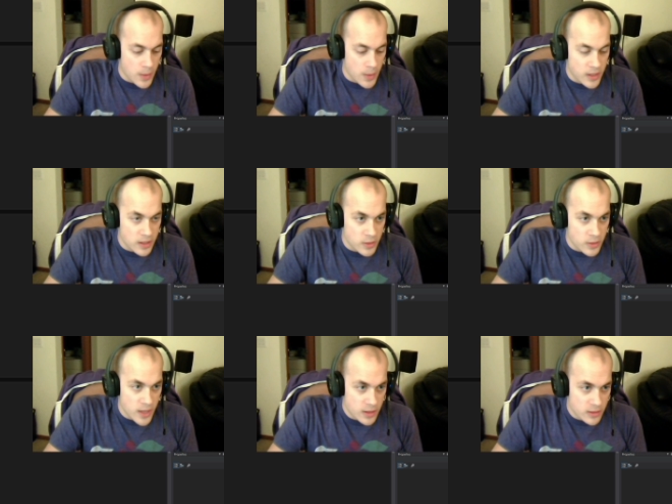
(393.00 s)
Now we need to
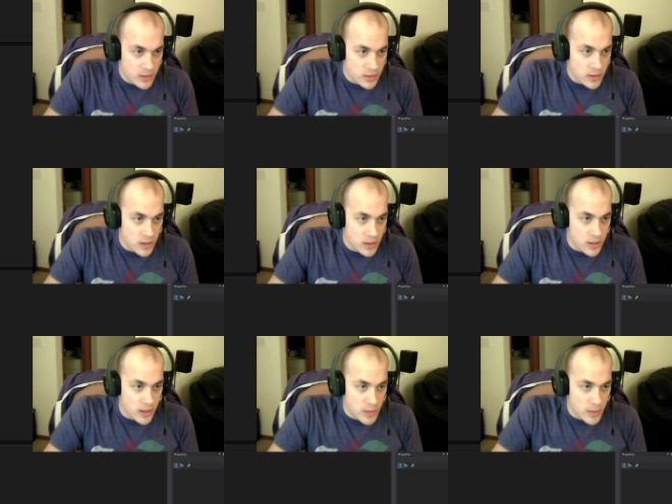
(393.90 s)
do that
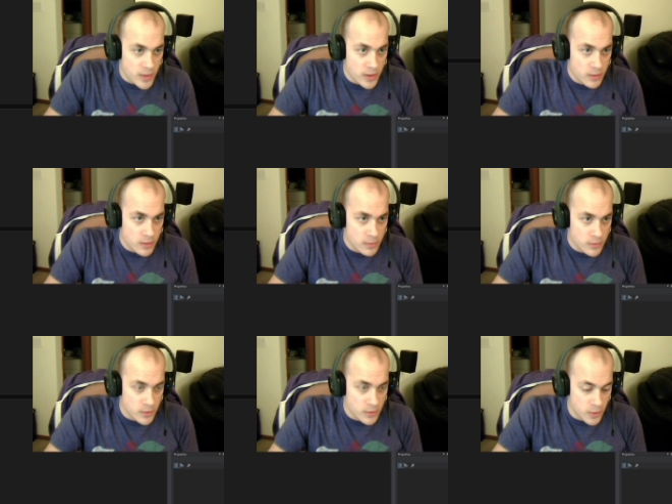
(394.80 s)
in the other method.
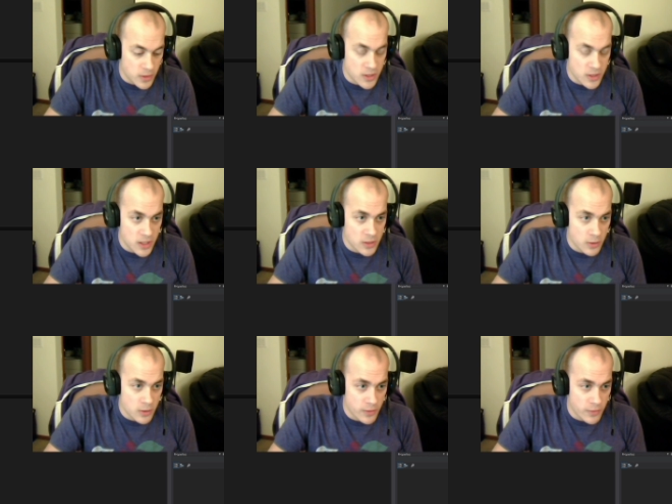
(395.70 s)
You can see
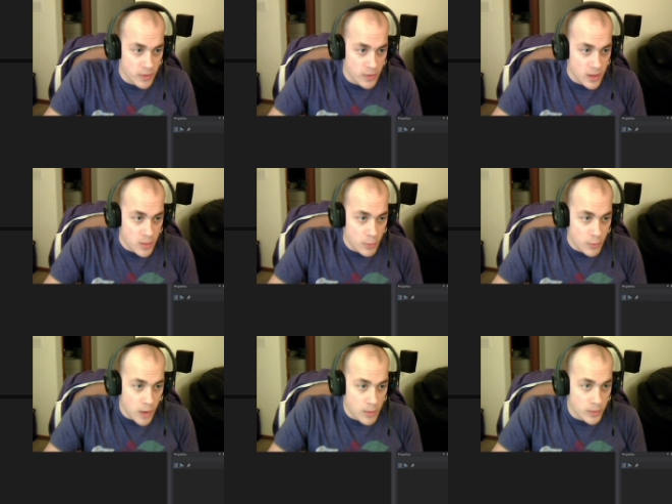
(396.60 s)
sort of
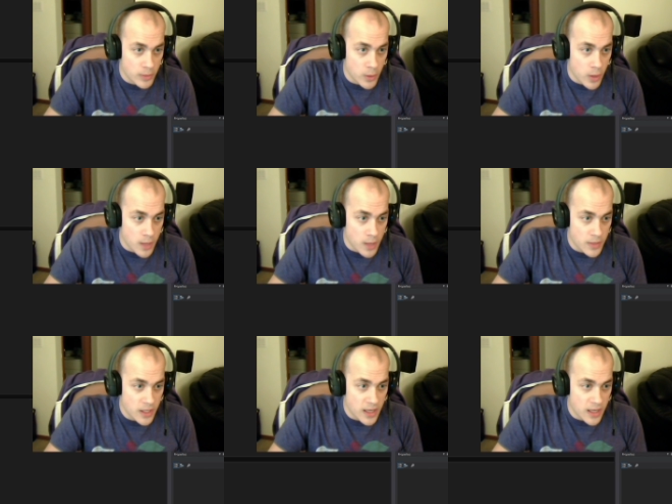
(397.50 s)
probably where
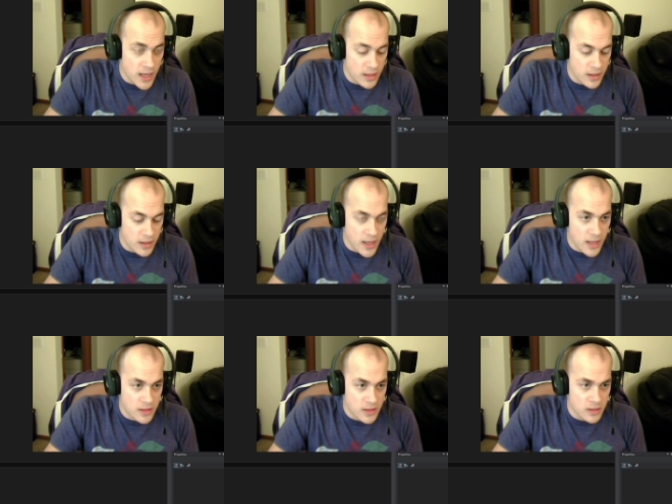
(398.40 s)
I'm getting at
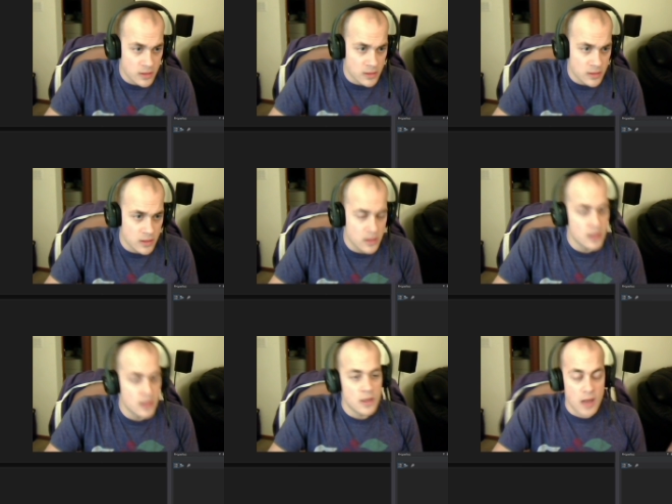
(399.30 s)
that
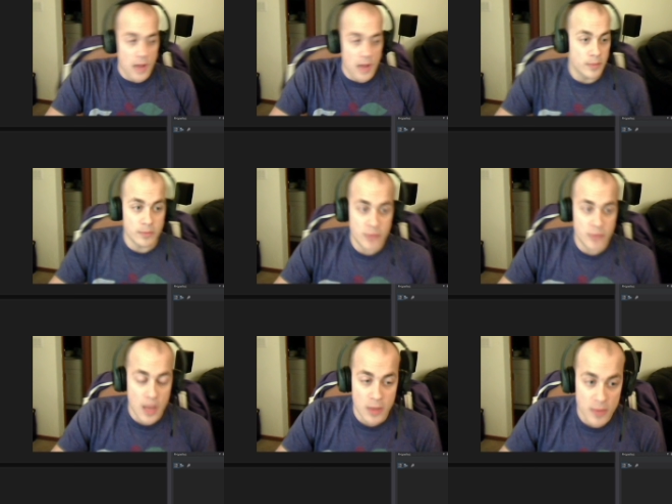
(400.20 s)
I'm
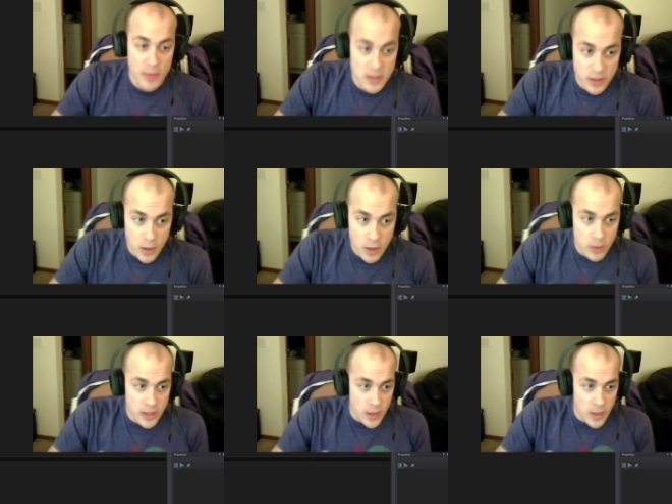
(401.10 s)
copying and pasting
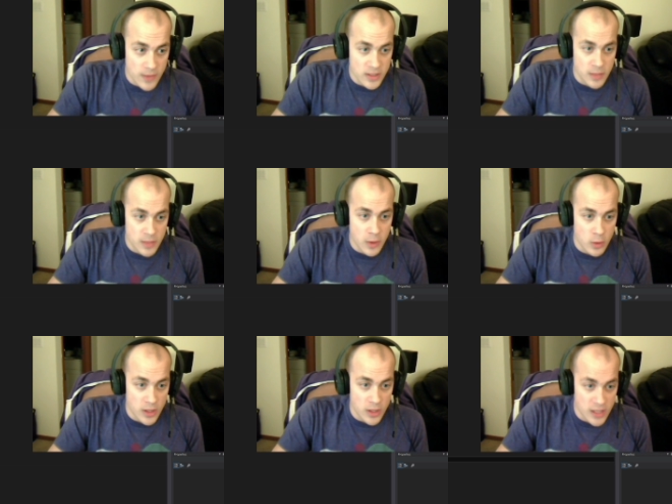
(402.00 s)
code. Now we have the same
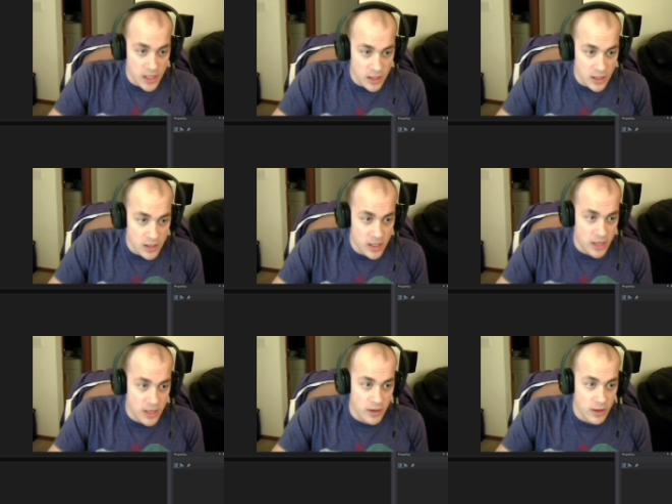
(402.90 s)
code again
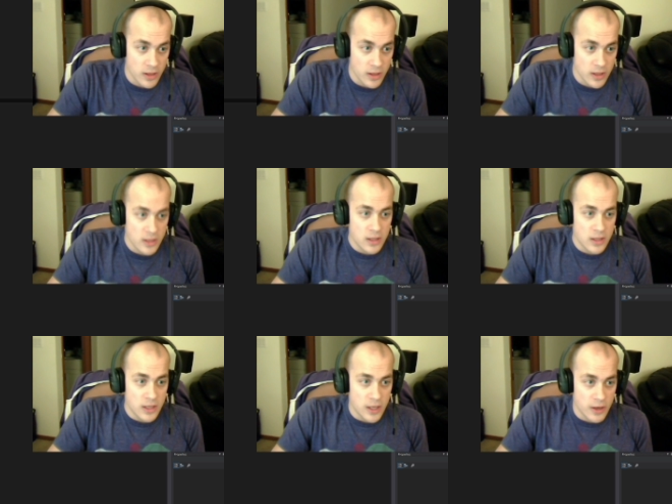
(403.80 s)
here,
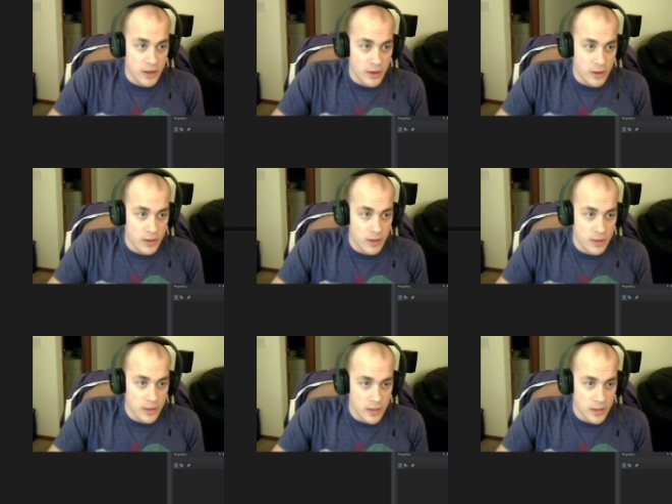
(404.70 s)
here,
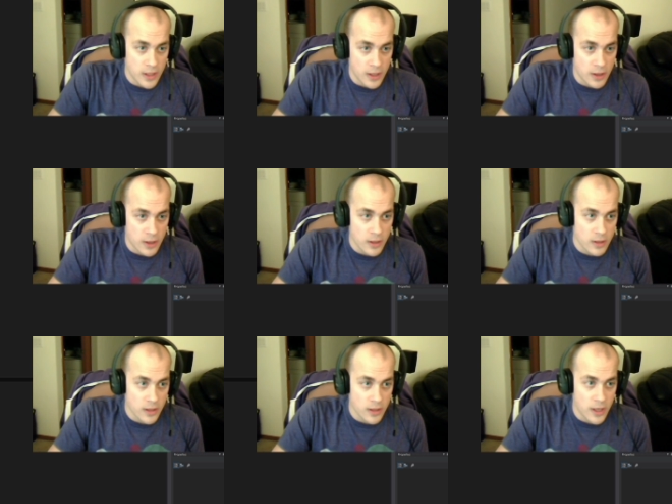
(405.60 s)
here,
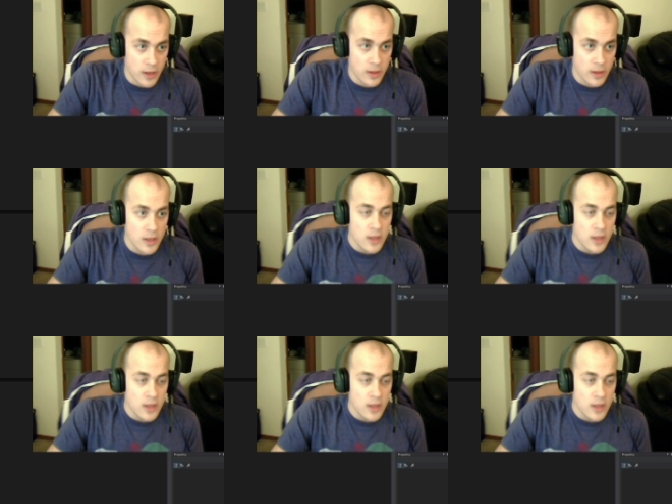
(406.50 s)
here.